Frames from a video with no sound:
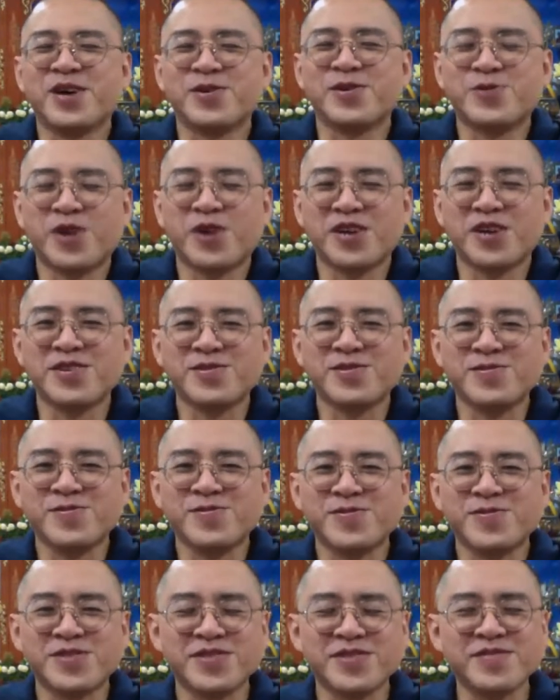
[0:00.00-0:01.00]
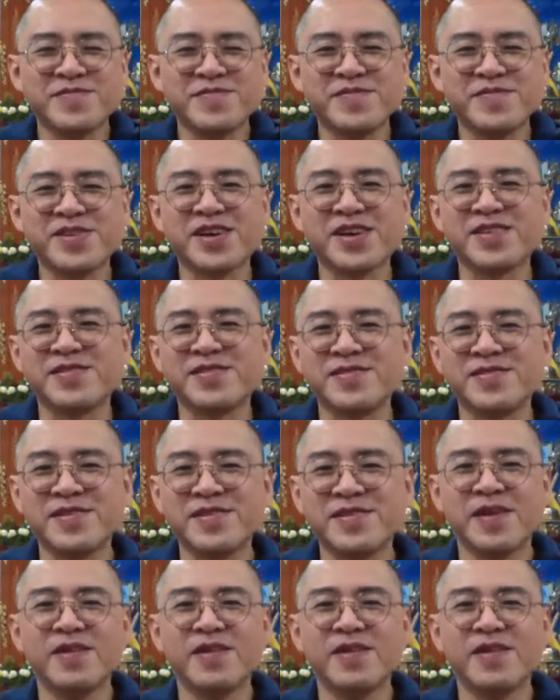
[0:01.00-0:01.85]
try to see if we can